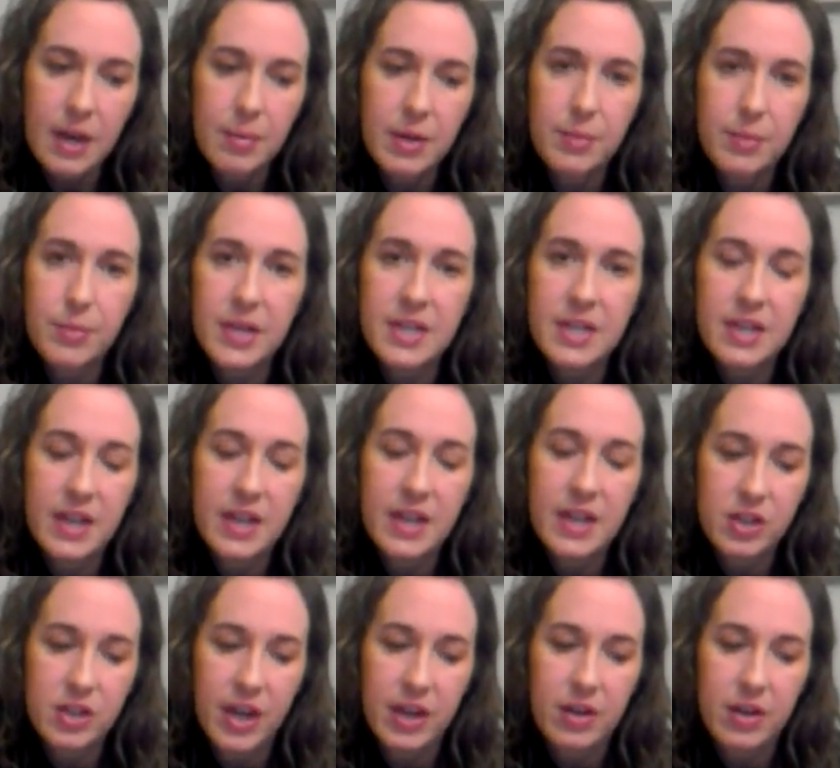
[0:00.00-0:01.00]
being an
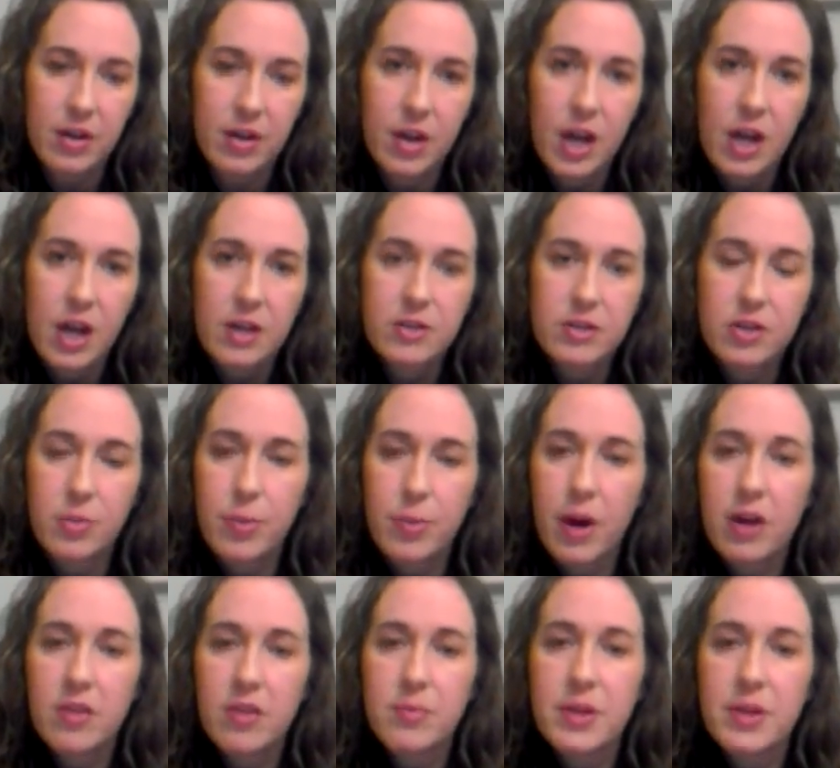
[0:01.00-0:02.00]
educator. So
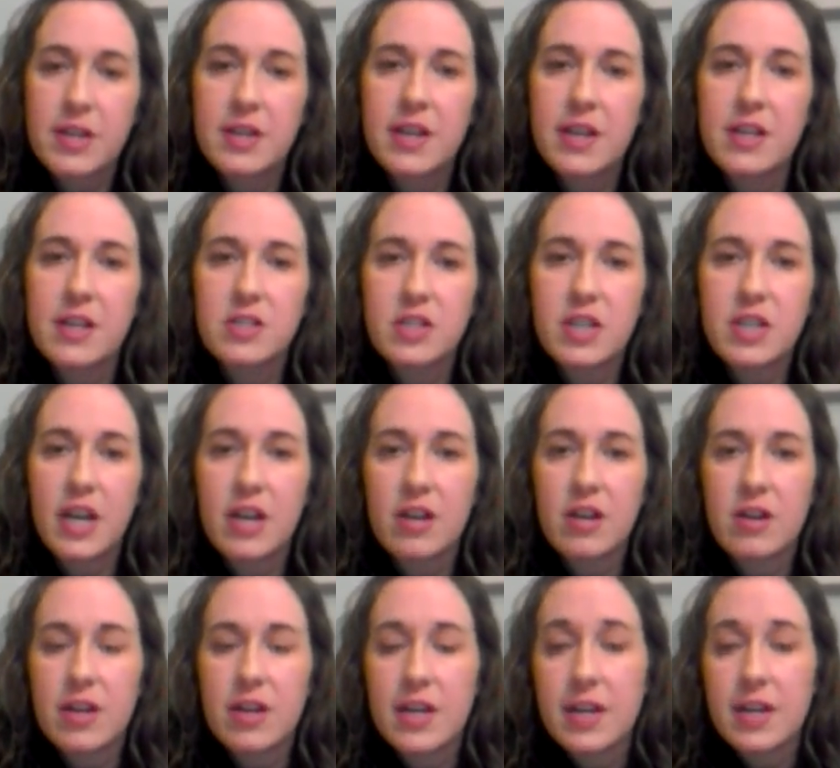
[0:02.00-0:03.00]
part of being an
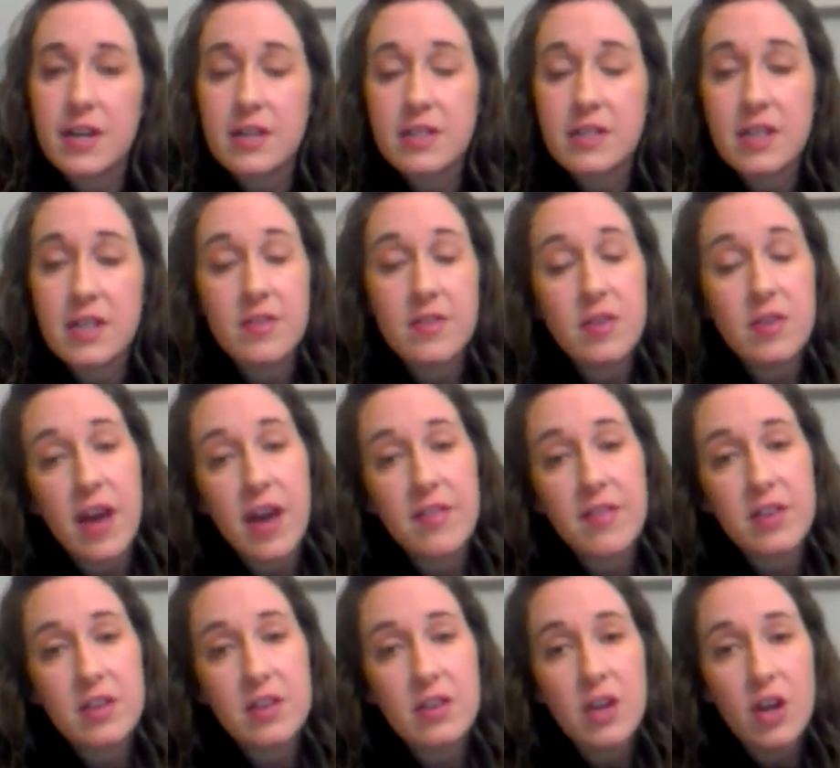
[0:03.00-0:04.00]
educator is, if you
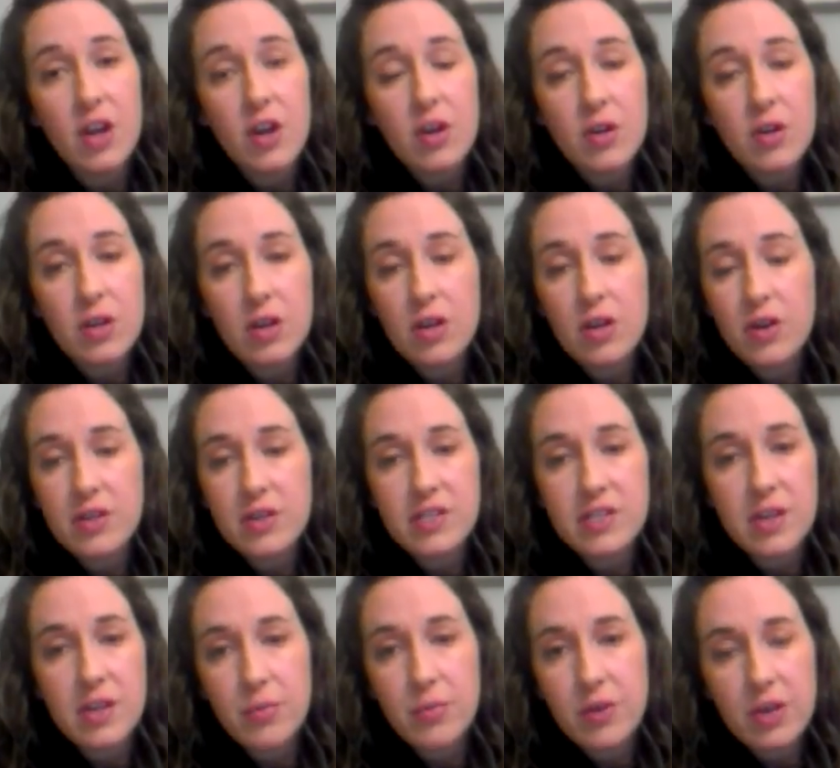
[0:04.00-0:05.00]
haven't, at
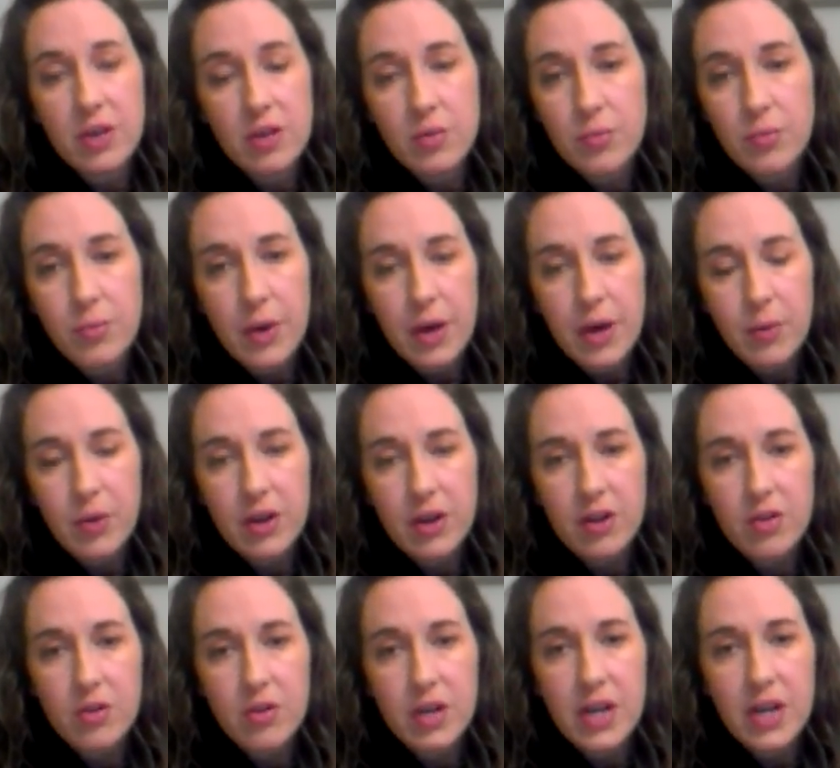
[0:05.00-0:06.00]
some point you might want to
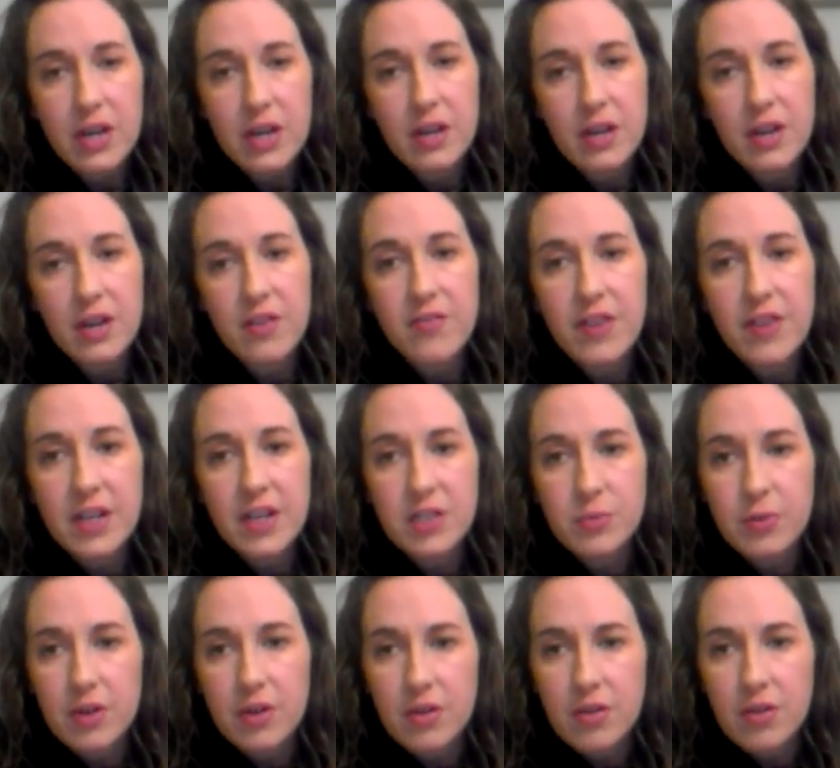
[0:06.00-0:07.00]
create a
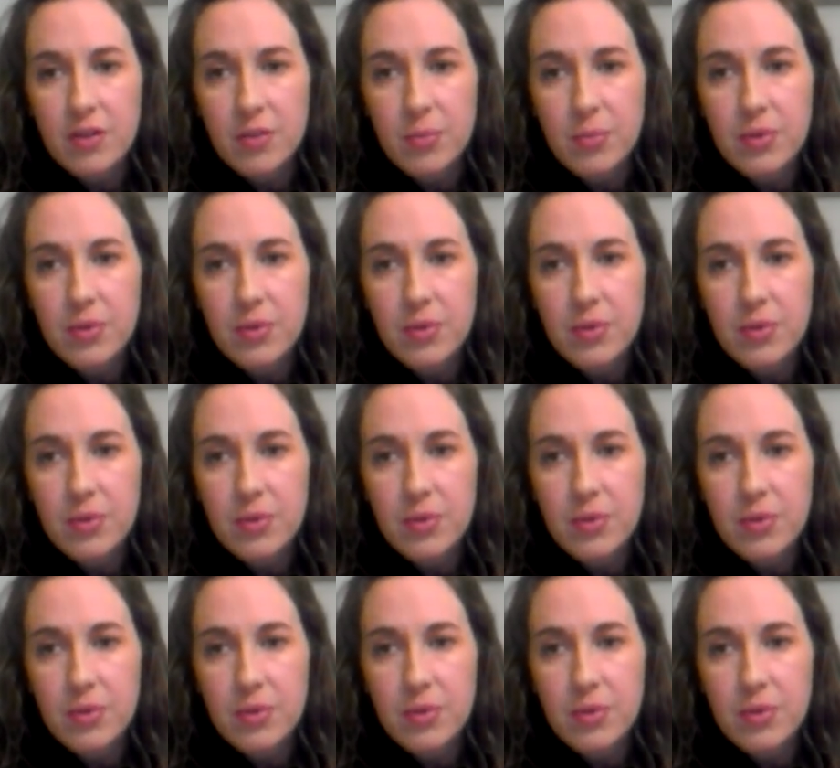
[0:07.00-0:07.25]
Facebook group.